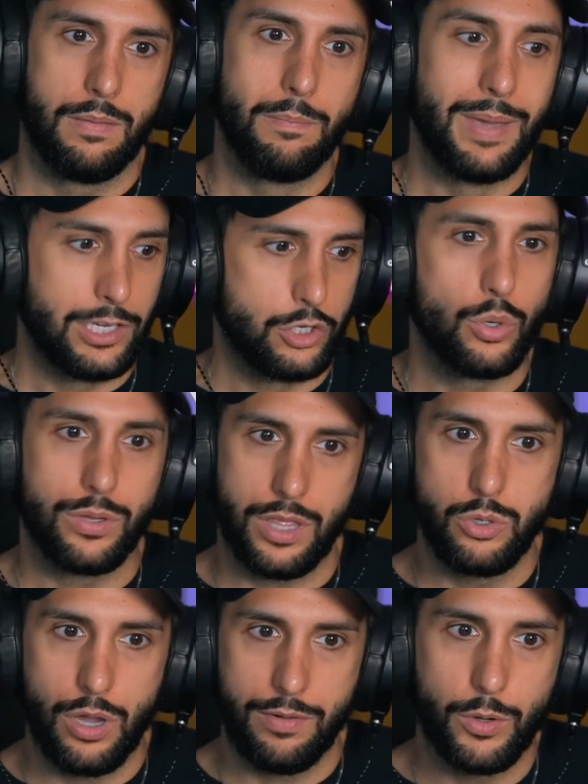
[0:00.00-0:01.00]
Make sure
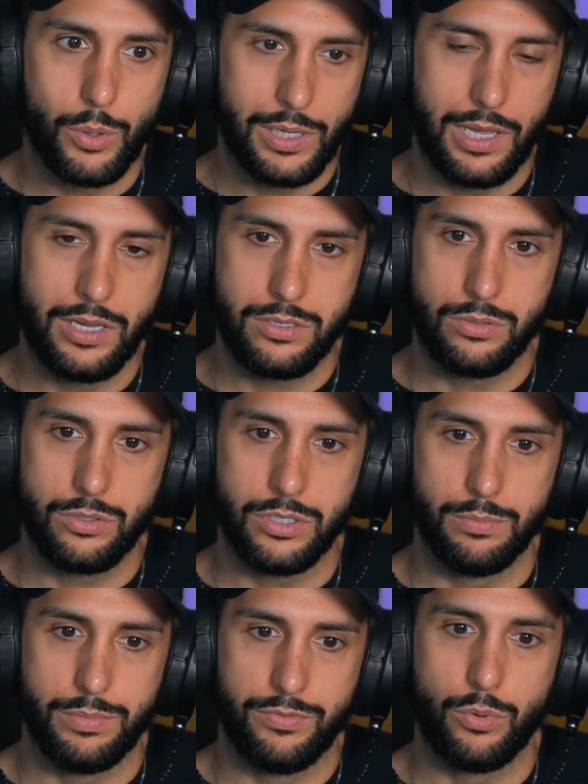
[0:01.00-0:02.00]
that you have a
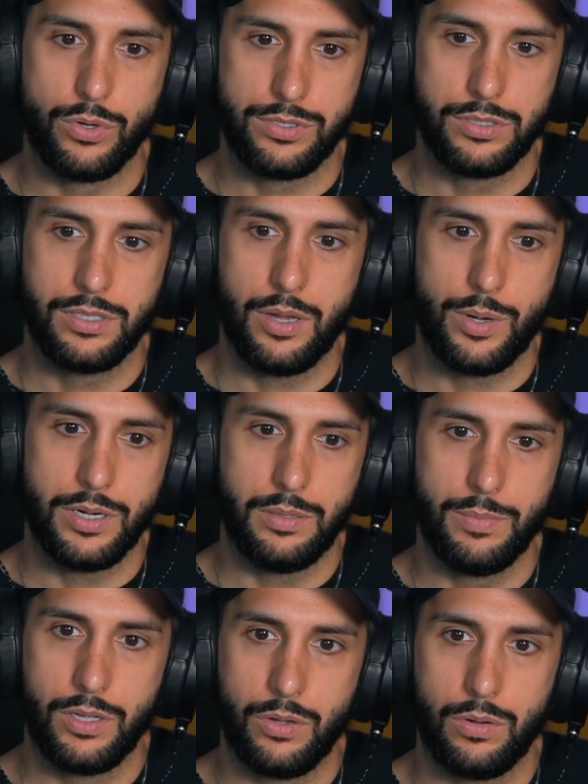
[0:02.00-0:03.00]
relationship before sending out an
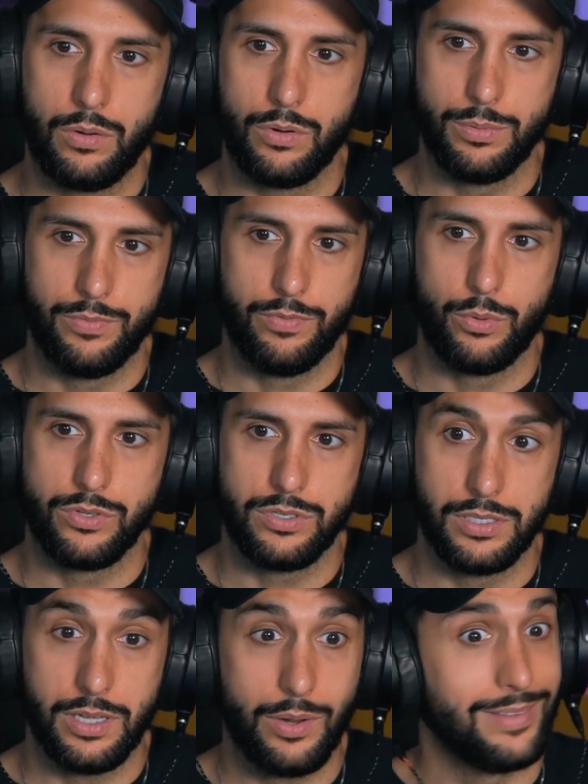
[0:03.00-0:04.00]
email or before
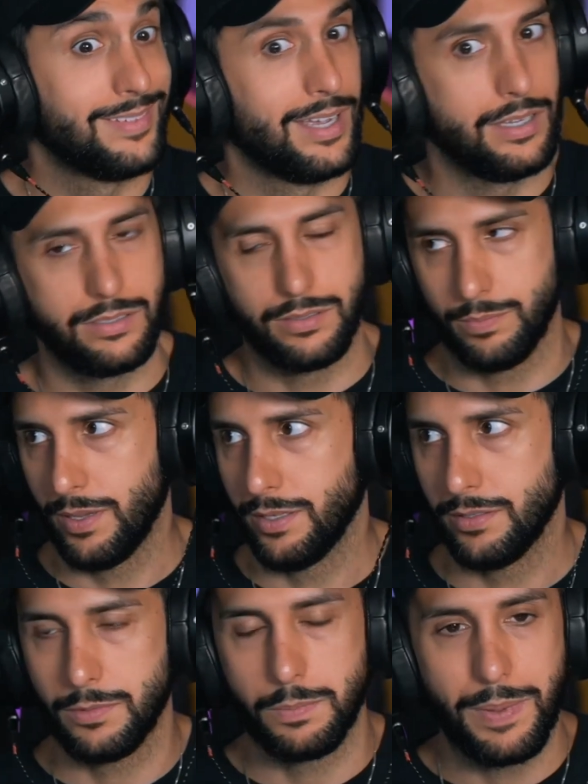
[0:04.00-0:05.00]
sending out a text,
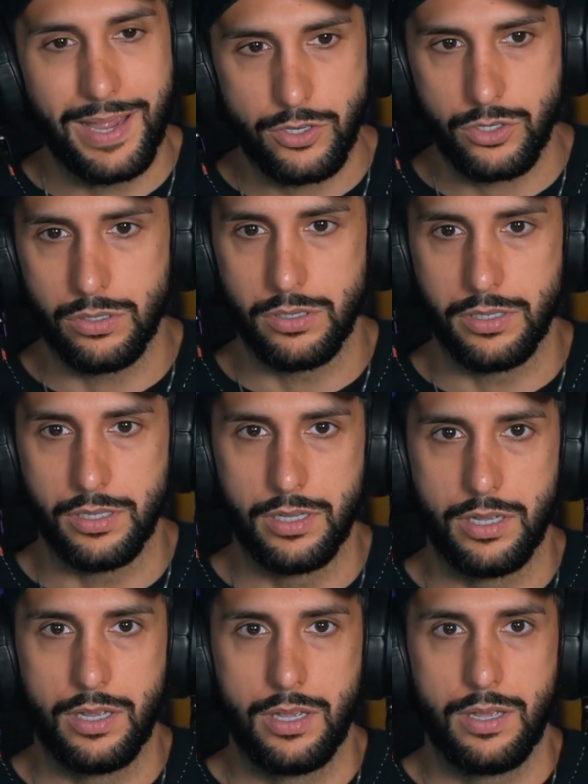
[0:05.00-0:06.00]
especially
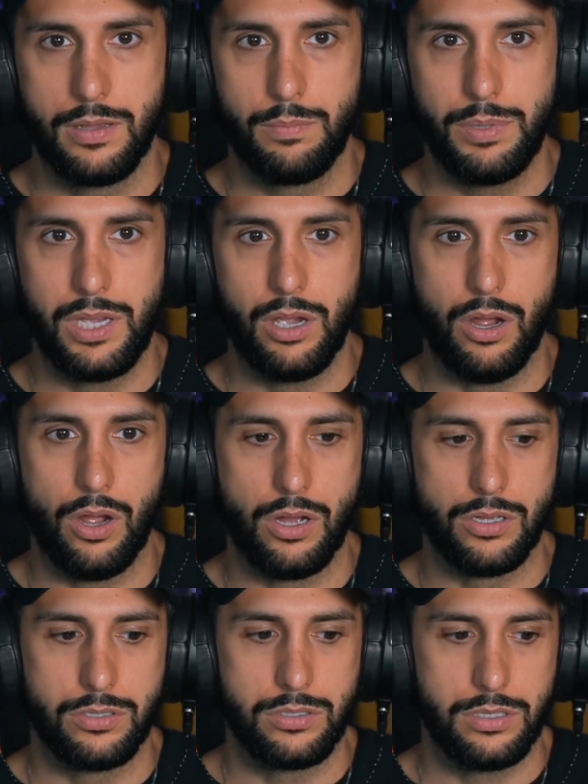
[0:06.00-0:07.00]

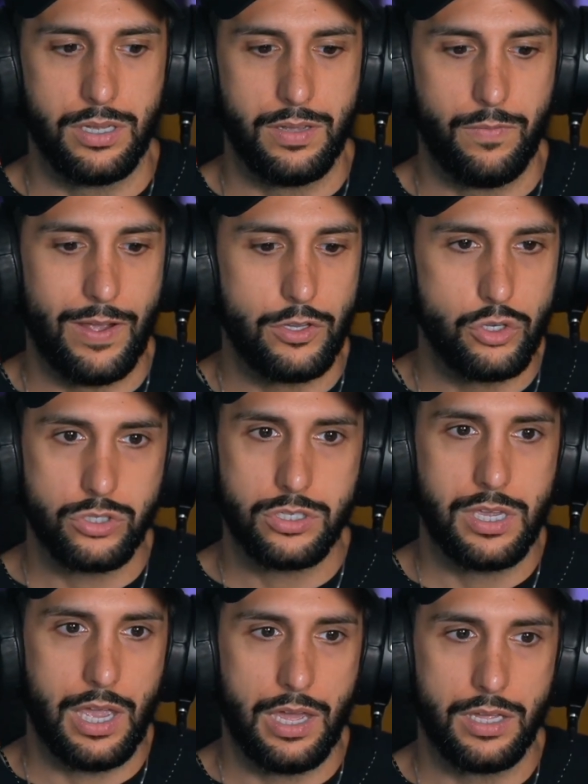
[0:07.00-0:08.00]
because if I
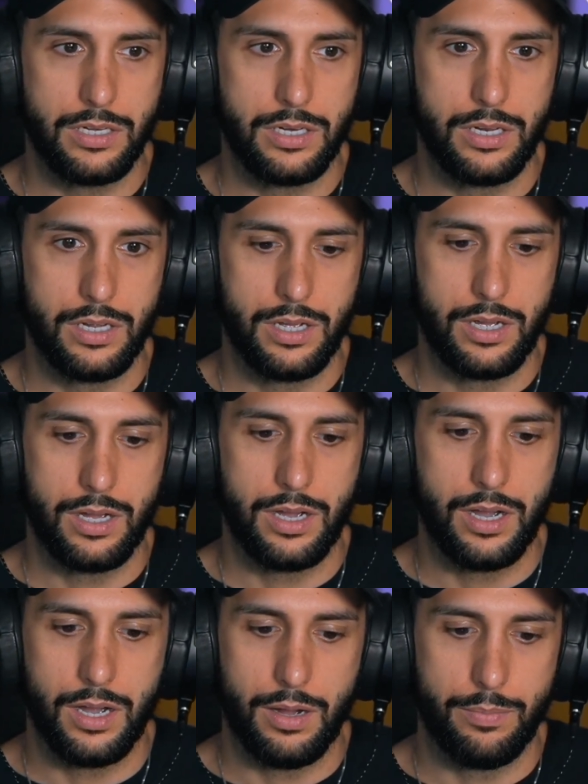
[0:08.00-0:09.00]
just get
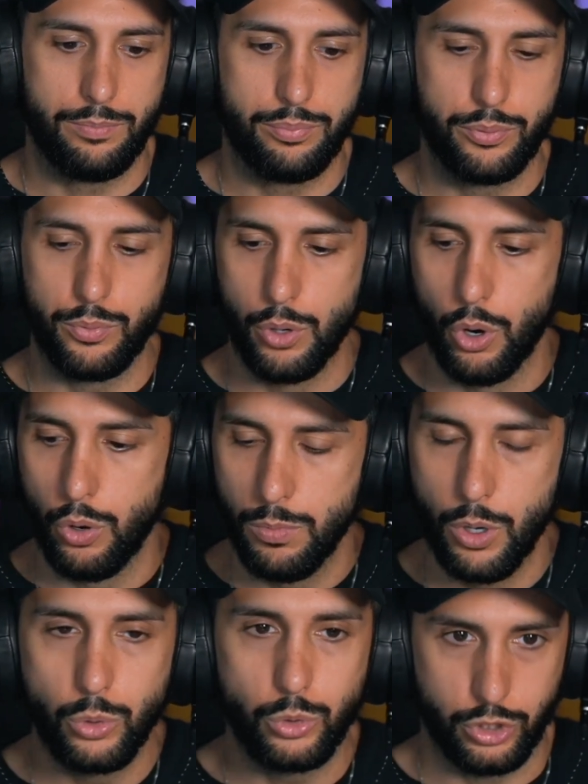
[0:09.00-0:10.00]
a
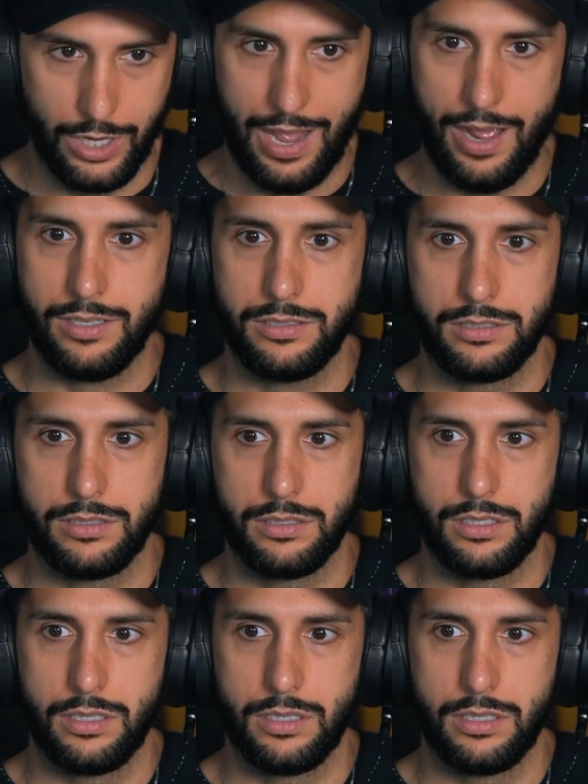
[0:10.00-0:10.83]
promo text